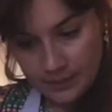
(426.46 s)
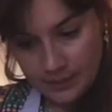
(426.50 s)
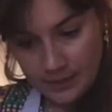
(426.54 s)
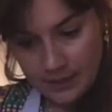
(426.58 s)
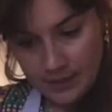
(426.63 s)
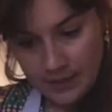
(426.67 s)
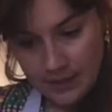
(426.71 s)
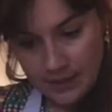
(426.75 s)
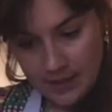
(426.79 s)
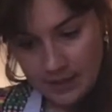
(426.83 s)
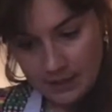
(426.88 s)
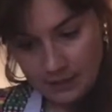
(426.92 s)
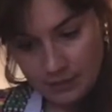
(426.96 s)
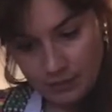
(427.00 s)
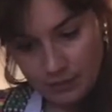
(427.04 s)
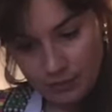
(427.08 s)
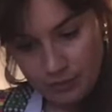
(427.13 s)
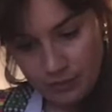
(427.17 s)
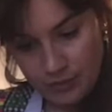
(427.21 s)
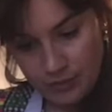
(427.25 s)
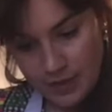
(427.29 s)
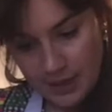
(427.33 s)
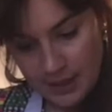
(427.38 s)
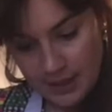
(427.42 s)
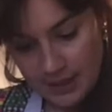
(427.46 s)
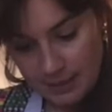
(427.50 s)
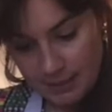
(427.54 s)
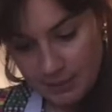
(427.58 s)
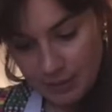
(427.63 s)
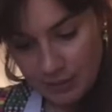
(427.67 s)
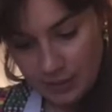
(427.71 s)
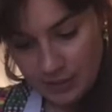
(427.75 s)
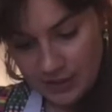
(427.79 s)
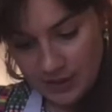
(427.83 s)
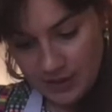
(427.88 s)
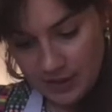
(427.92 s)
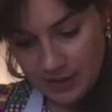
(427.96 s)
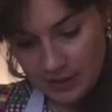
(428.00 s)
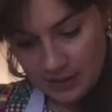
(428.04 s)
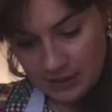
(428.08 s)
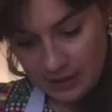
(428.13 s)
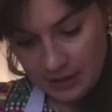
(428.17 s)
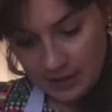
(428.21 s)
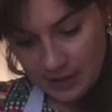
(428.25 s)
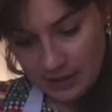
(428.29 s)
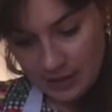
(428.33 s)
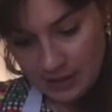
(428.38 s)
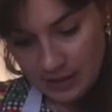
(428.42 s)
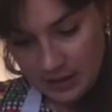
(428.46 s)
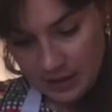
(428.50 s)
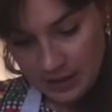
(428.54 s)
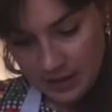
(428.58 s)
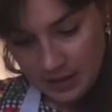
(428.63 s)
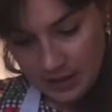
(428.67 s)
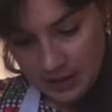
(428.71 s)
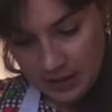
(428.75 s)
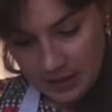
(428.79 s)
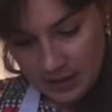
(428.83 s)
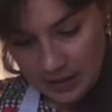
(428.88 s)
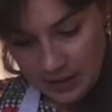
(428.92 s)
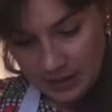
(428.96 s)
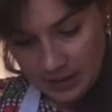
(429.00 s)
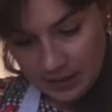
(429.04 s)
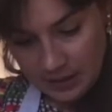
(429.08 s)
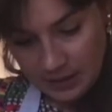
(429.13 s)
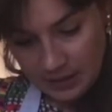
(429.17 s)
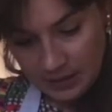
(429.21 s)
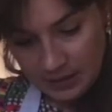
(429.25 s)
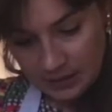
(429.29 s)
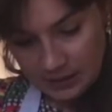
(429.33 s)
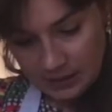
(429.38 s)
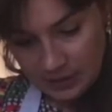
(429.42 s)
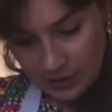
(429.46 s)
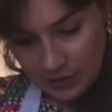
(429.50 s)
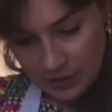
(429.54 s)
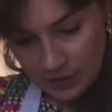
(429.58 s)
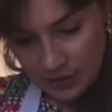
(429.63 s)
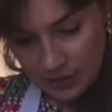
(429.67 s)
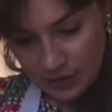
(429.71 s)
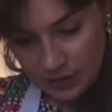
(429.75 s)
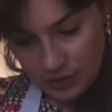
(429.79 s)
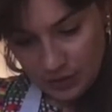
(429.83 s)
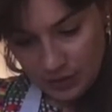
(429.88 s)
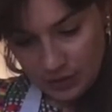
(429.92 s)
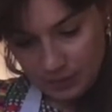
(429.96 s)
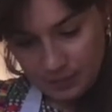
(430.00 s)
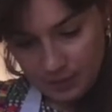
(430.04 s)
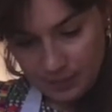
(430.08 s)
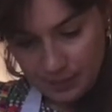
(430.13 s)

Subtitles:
Okay, it's really important there's no